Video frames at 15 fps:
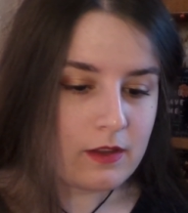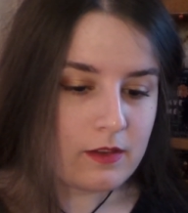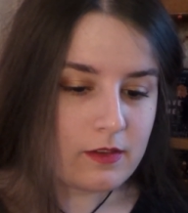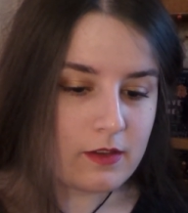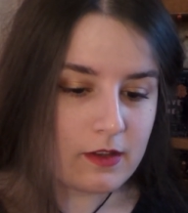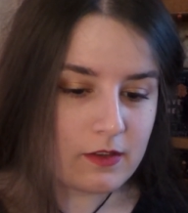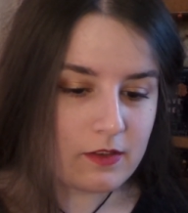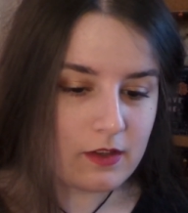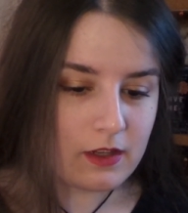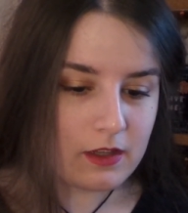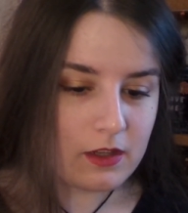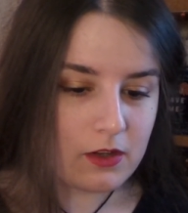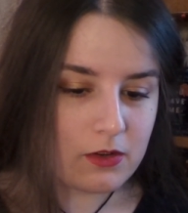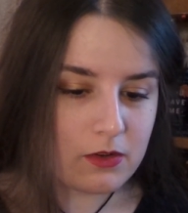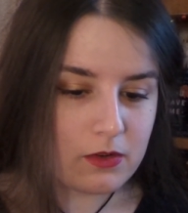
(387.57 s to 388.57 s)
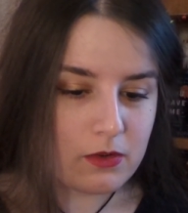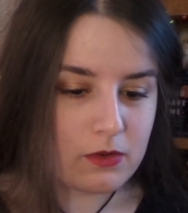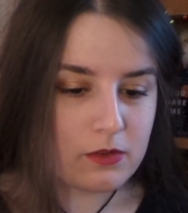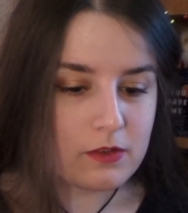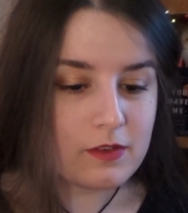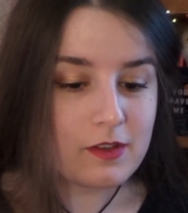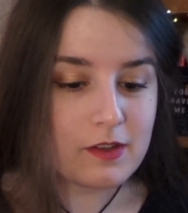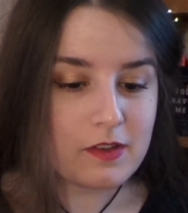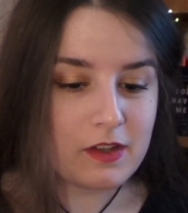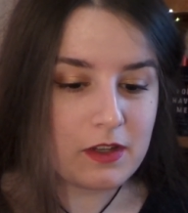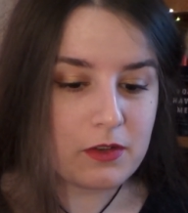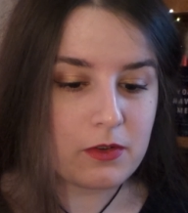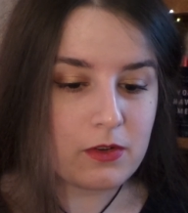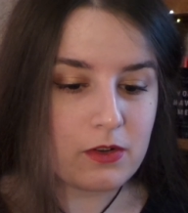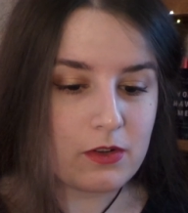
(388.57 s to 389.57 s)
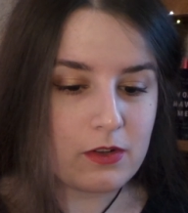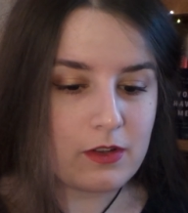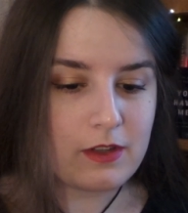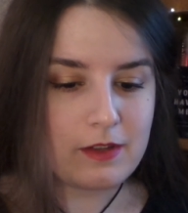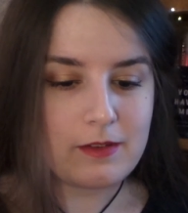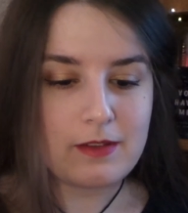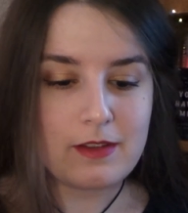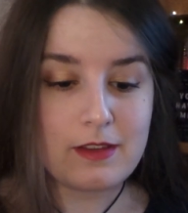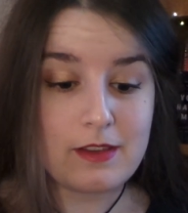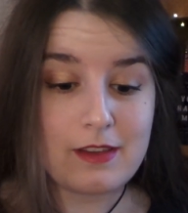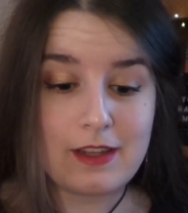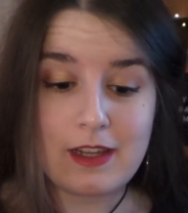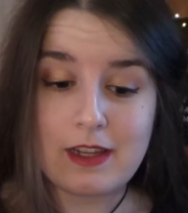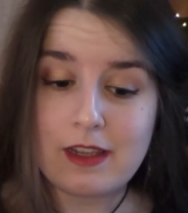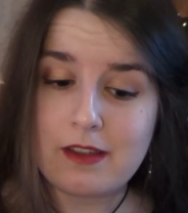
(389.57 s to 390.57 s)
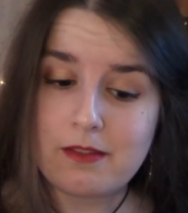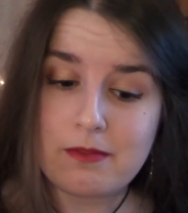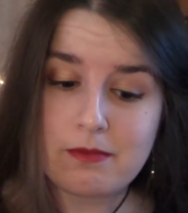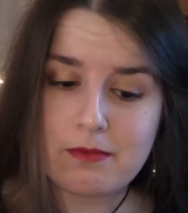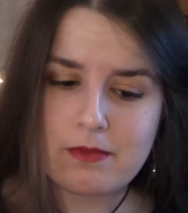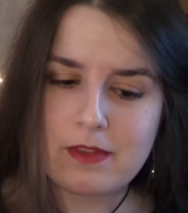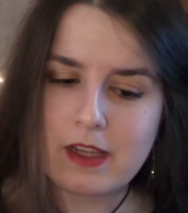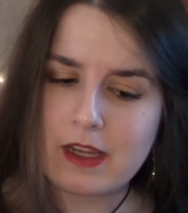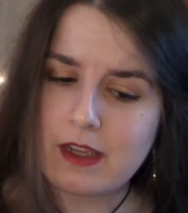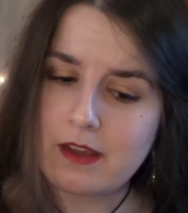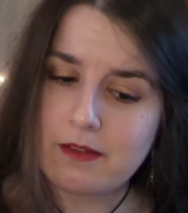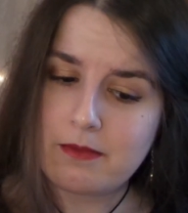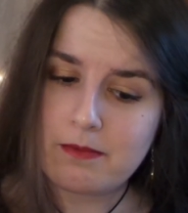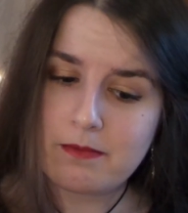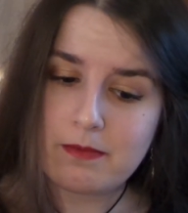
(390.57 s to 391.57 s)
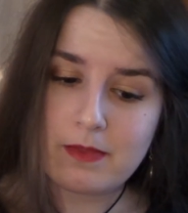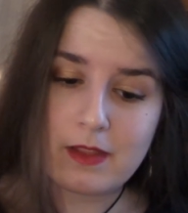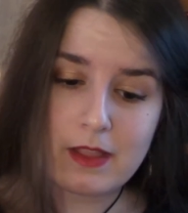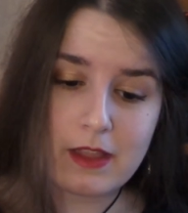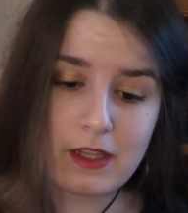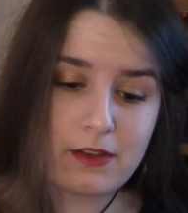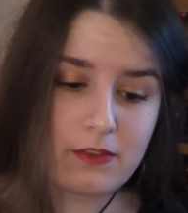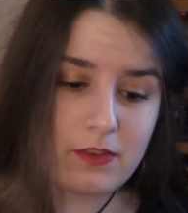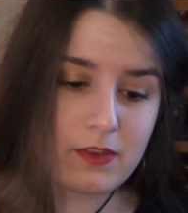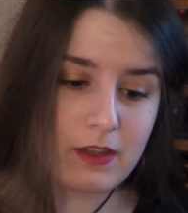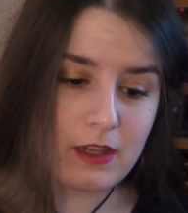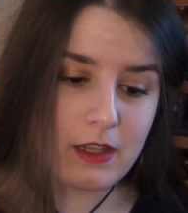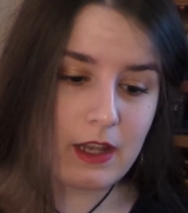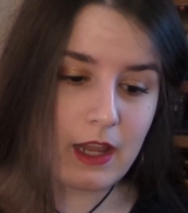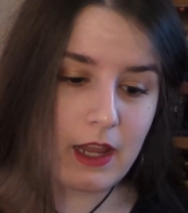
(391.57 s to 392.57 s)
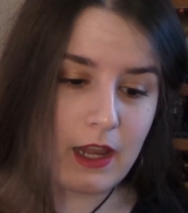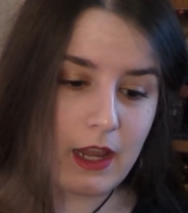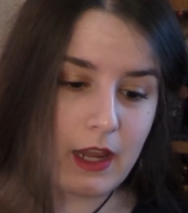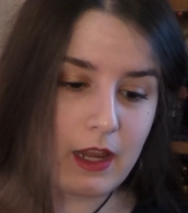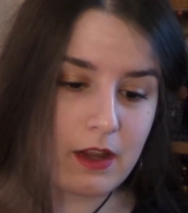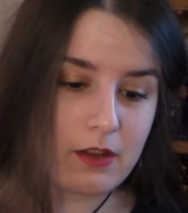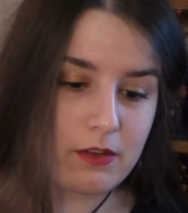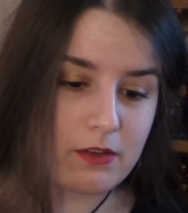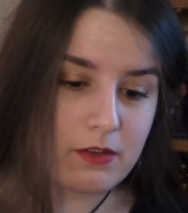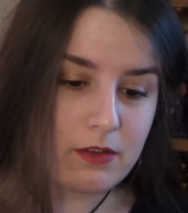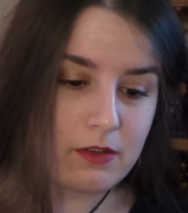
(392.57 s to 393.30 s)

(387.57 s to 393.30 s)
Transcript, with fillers: 16 year 16 year old Deka Deka lives in a